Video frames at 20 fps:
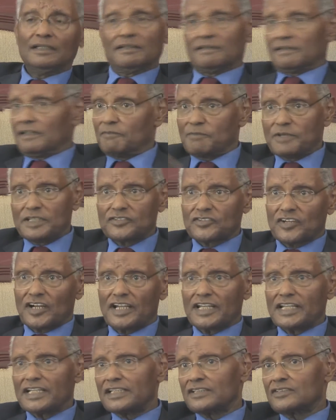They have been
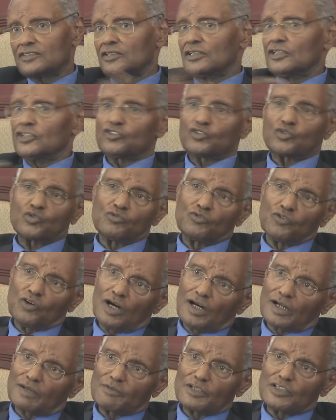trying it through
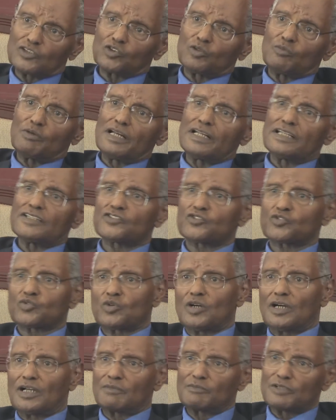arming Somalis,
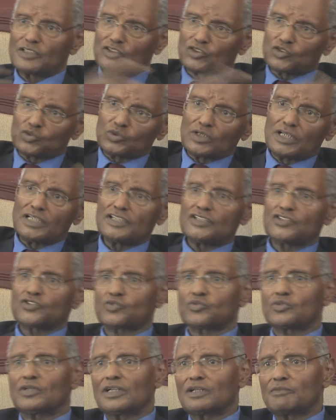through arming the Sudanese,
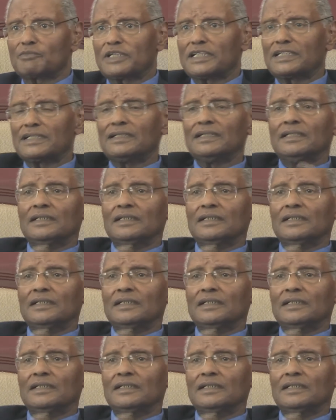through arming